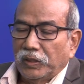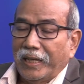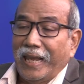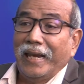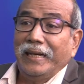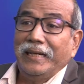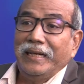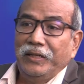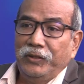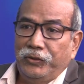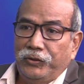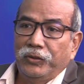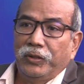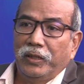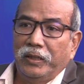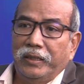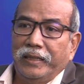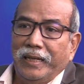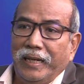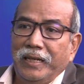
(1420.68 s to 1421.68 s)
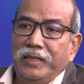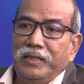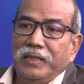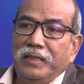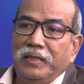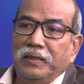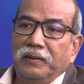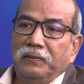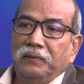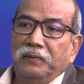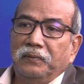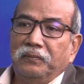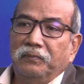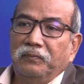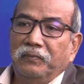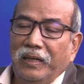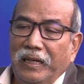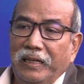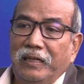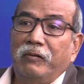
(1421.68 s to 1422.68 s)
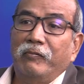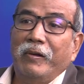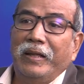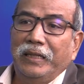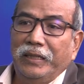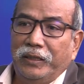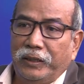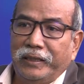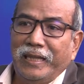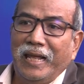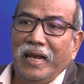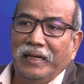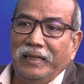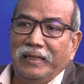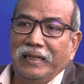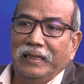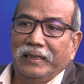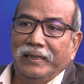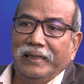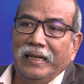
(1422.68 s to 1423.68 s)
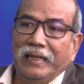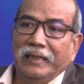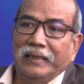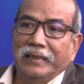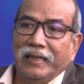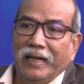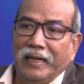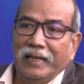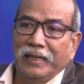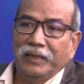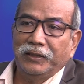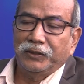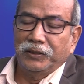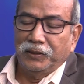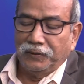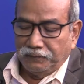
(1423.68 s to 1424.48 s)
an insurance agent. It's very sad, this case, Ganesh.